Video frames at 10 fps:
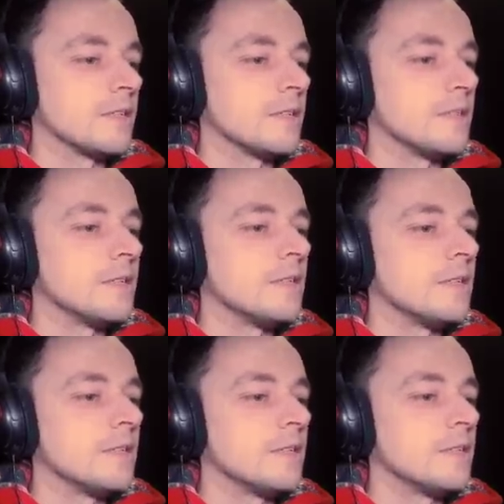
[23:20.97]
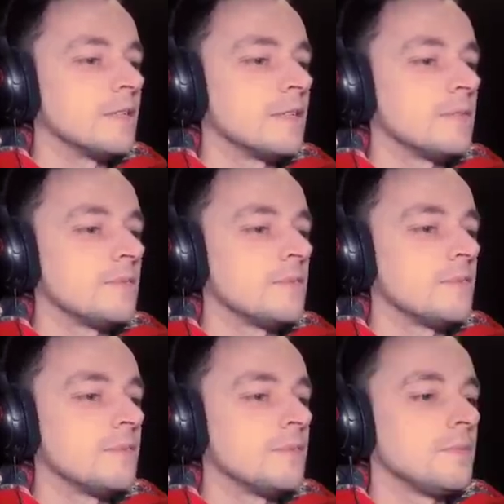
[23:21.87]

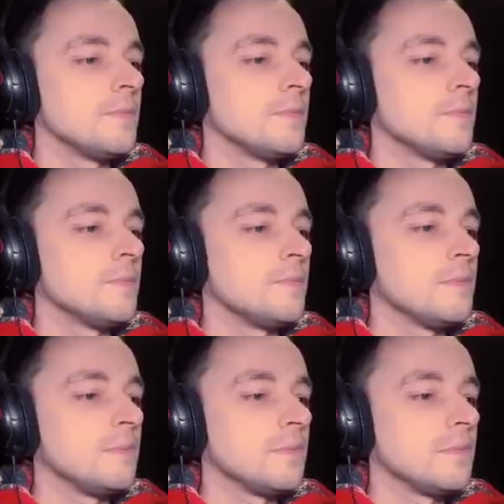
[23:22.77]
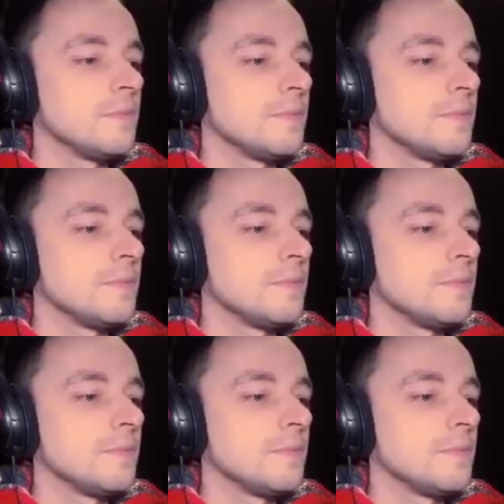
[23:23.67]
Nobody speaks.